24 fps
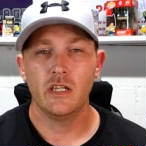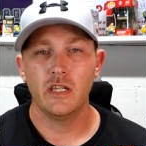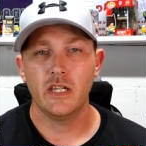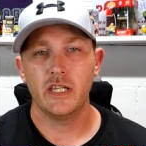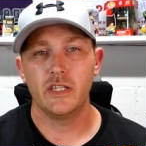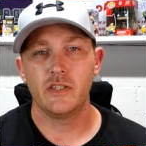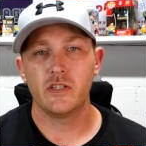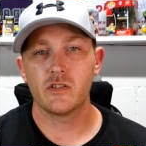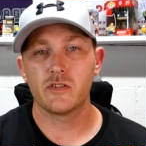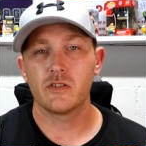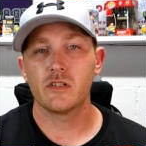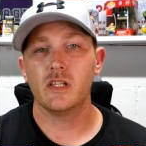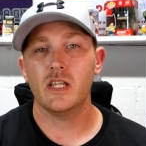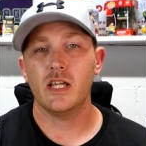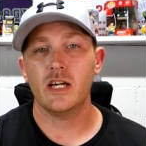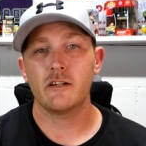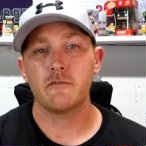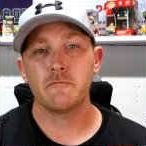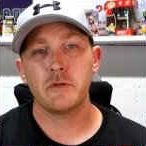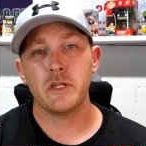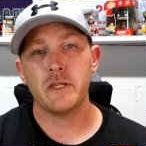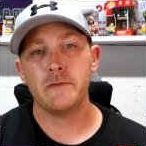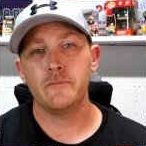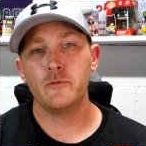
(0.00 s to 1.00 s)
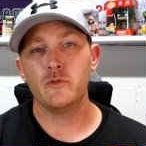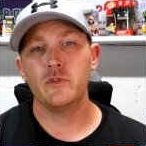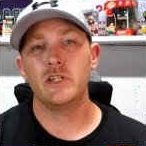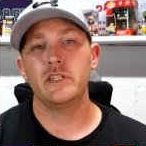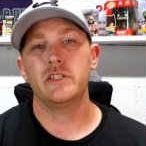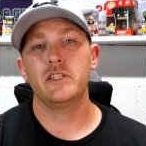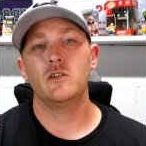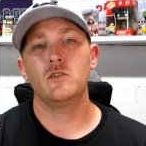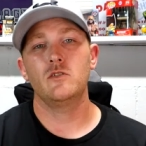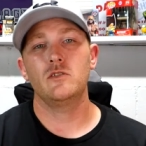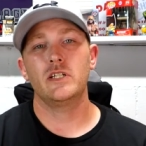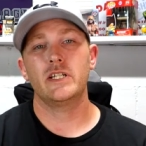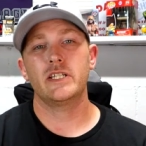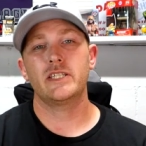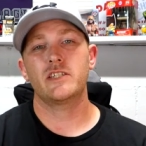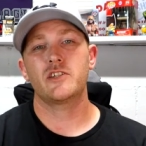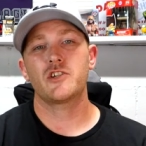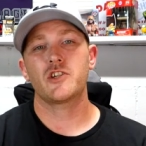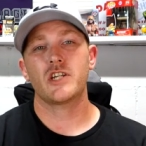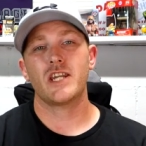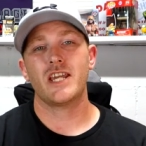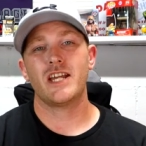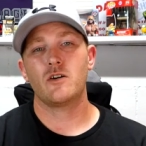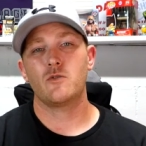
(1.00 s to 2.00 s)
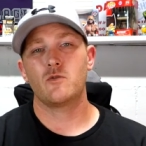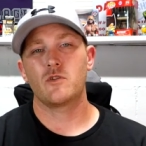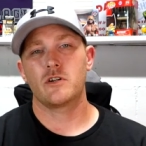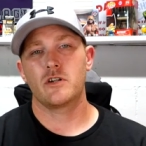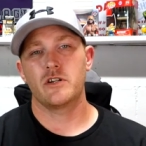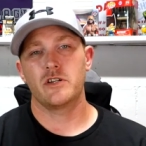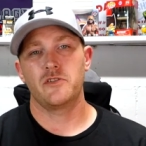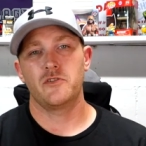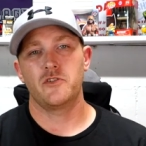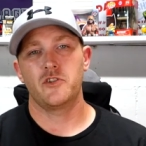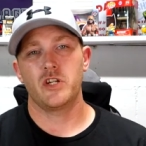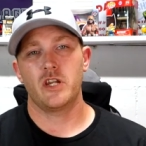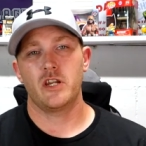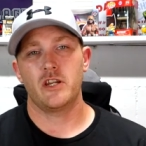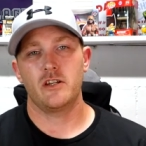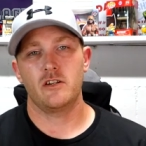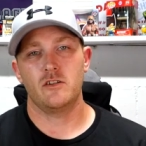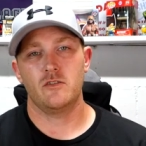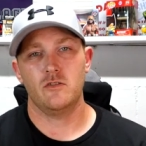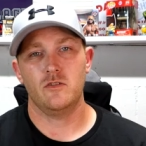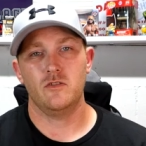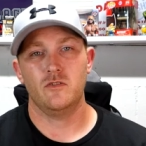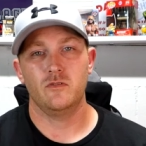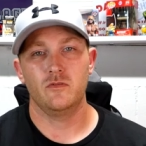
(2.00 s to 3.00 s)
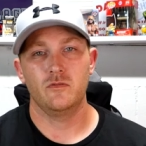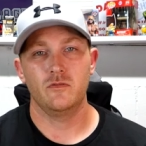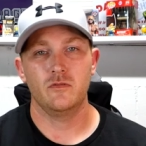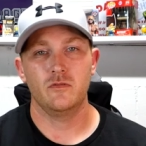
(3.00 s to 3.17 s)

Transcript: And there's a lot of people that don't like to shower in jail.